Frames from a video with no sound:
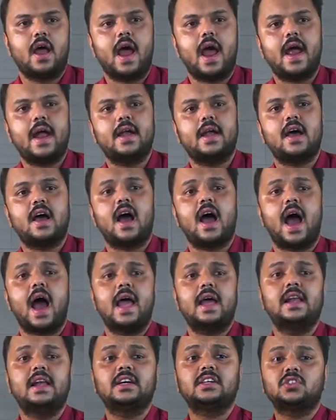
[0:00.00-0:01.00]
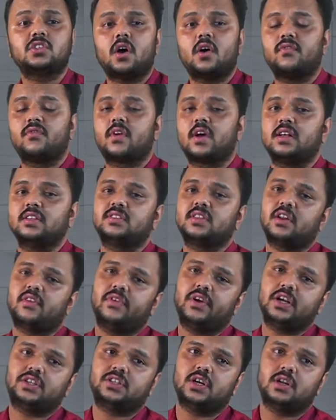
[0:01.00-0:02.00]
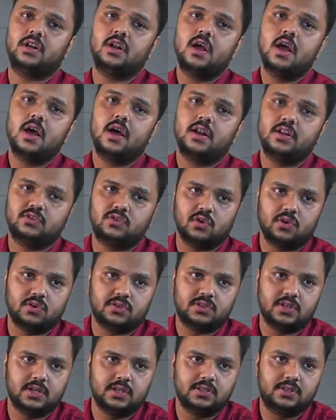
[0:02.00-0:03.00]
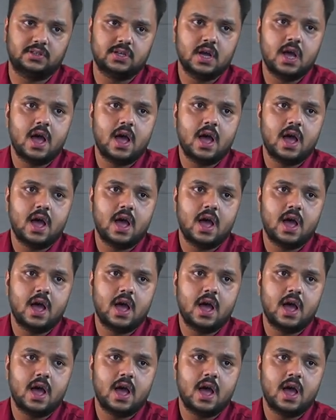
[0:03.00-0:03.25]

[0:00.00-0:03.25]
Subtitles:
And highlights of conservation resources.